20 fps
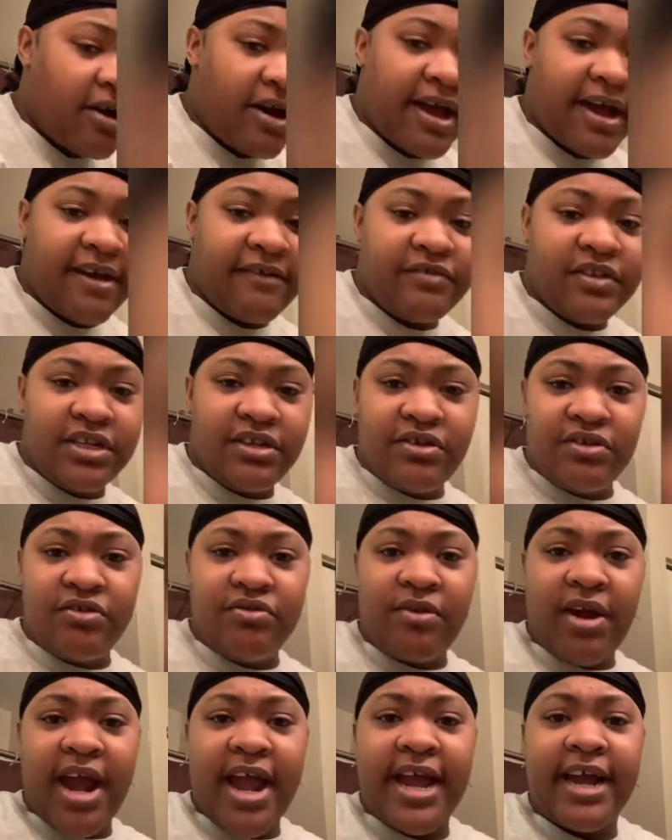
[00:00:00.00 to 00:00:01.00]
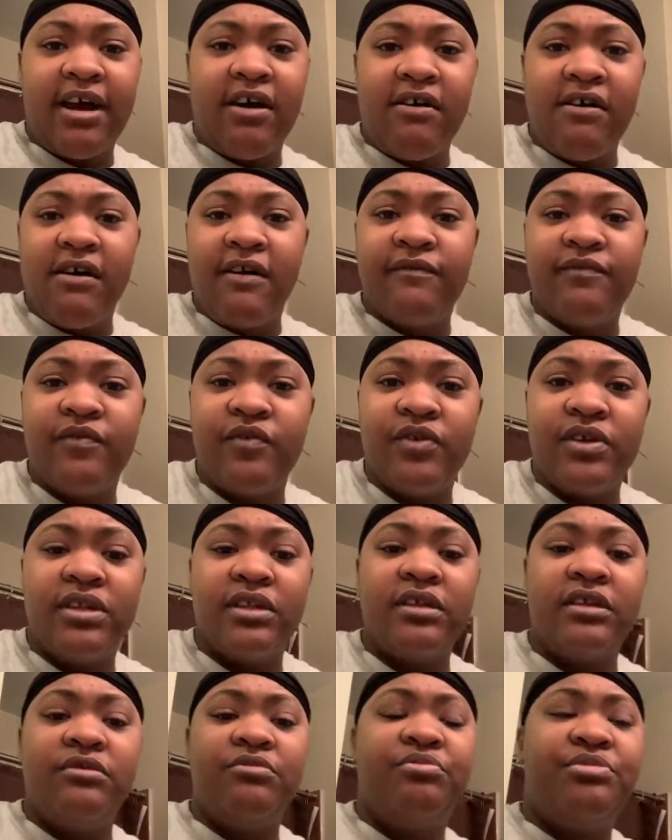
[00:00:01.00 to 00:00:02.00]
have the do-rag on for a
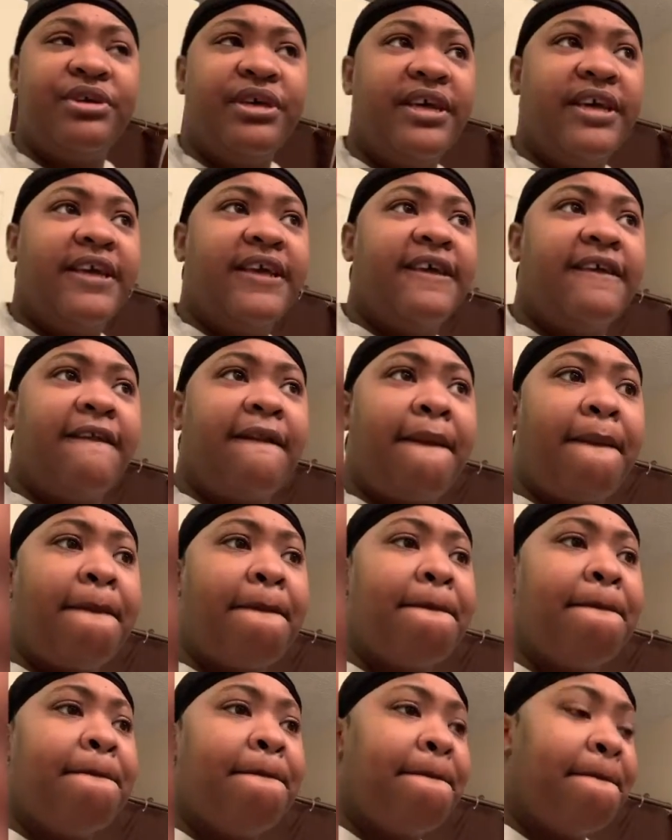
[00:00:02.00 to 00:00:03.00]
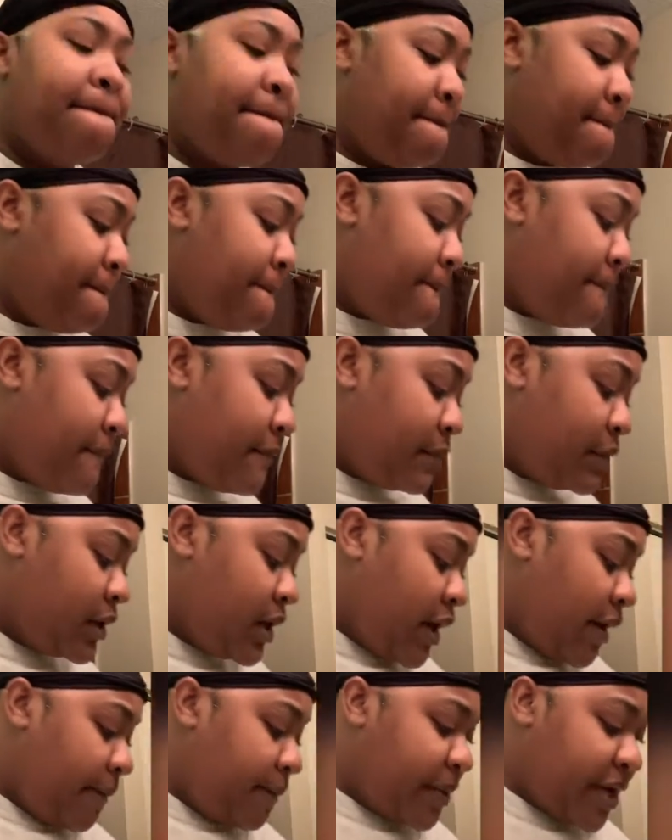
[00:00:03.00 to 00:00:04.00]
little bit.
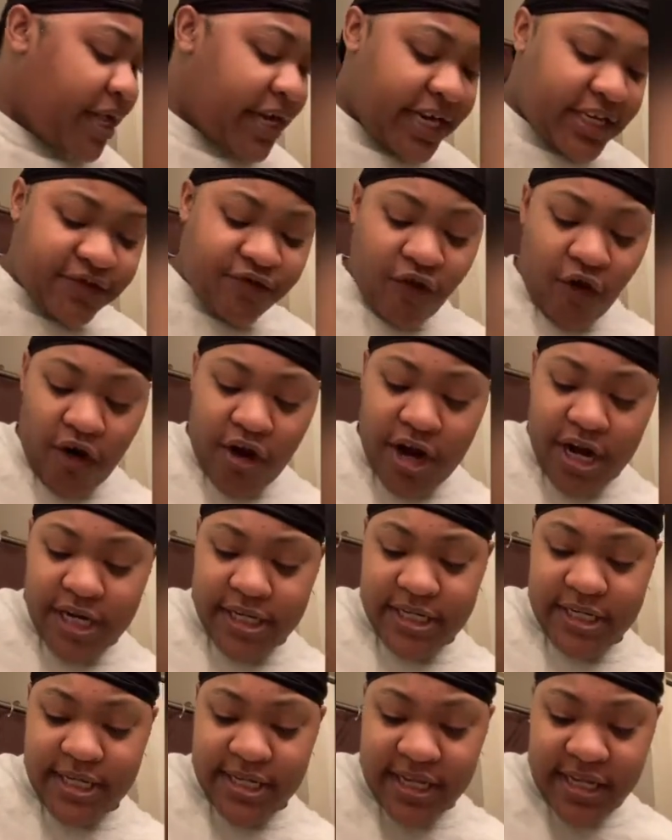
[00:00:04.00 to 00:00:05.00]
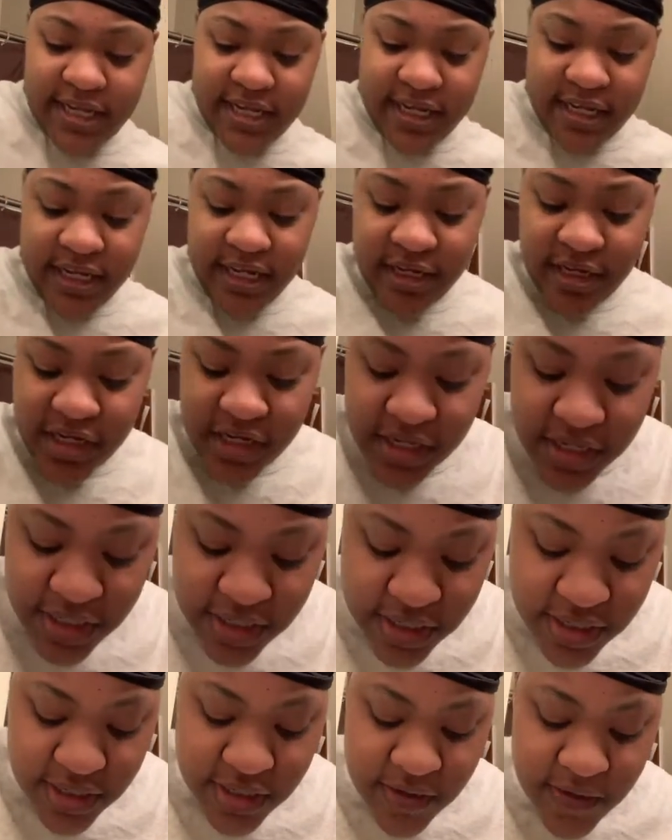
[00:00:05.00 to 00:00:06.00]
But as far as the
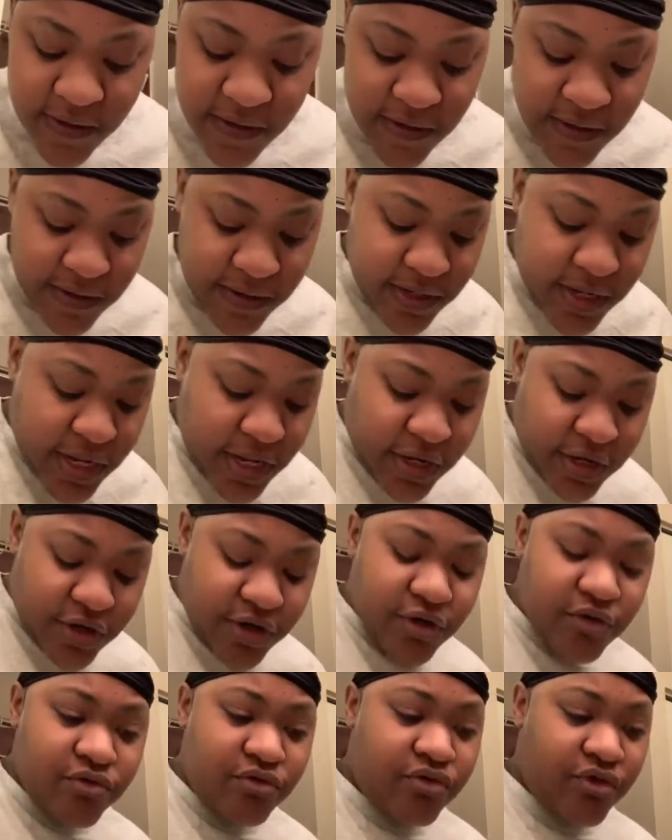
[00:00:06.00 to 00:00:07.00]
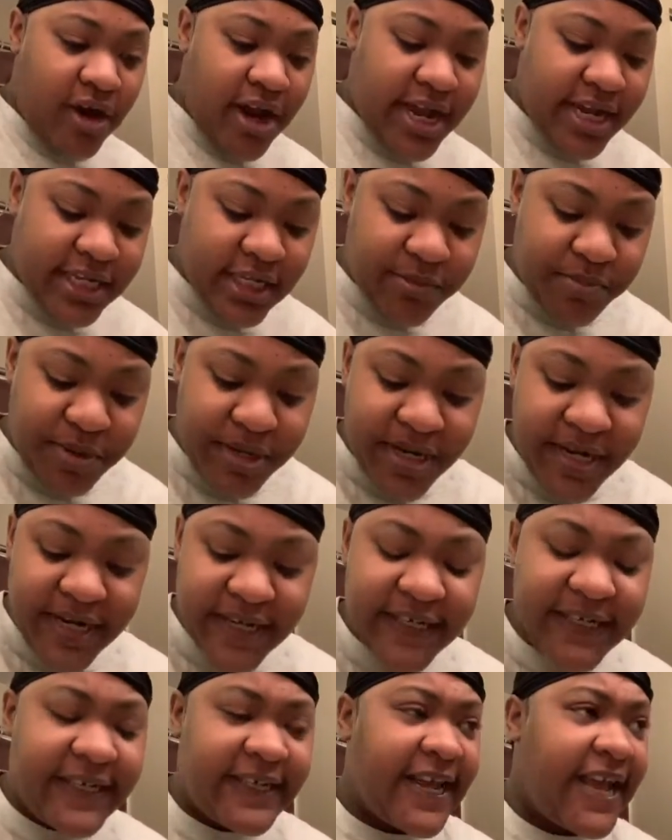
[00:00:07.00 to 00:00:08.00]
New Dread
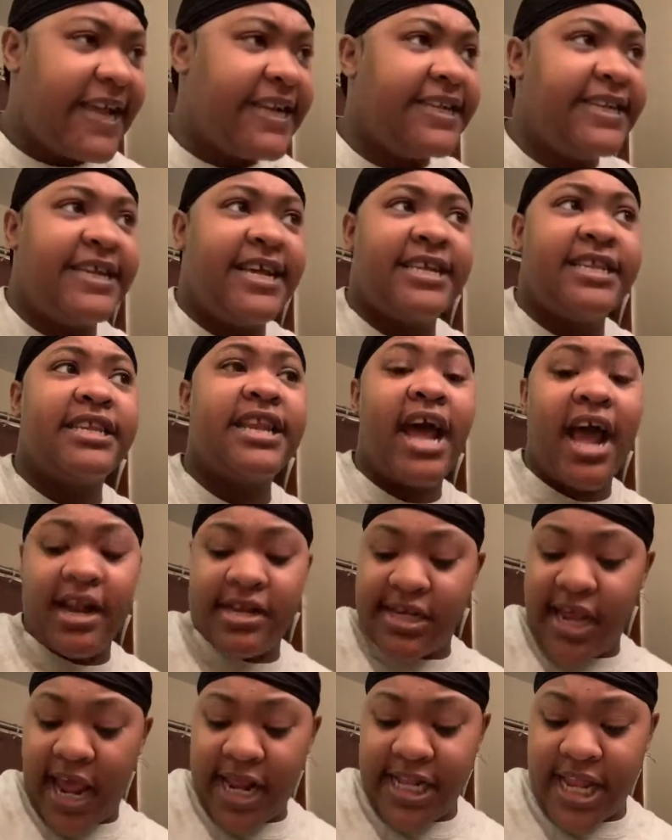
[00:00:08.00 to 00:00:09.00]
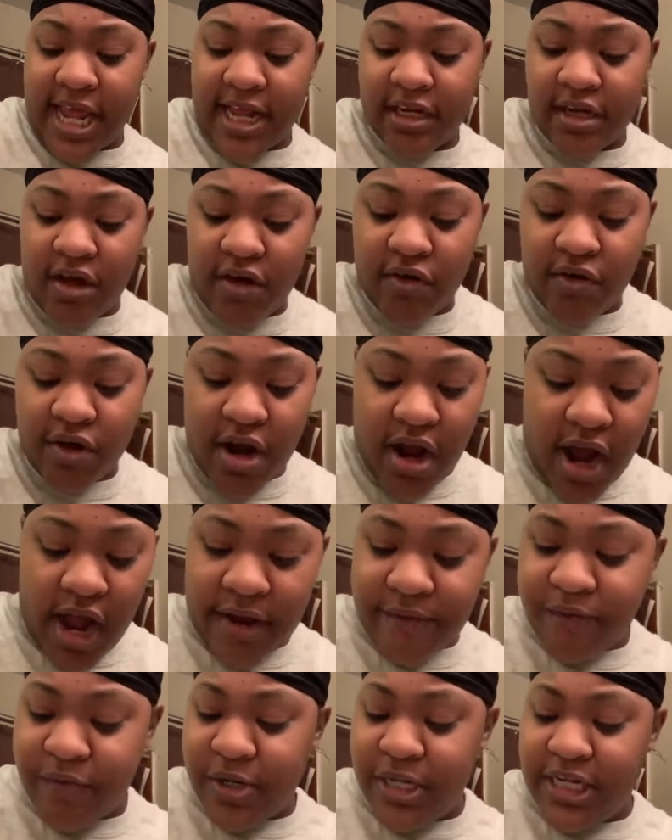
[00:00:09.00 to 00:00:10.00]
sponge, it does not take that long. I
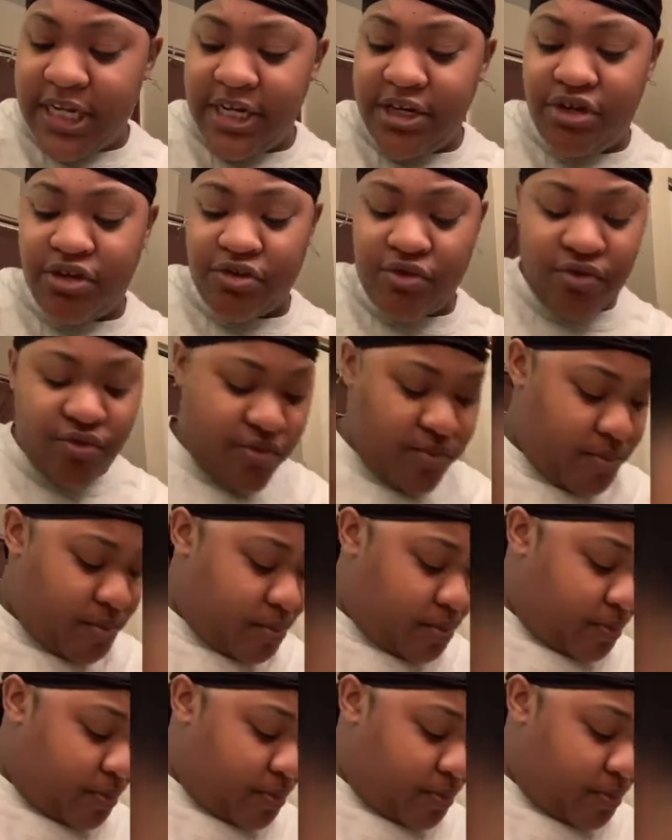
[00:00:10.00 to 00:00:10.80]
really do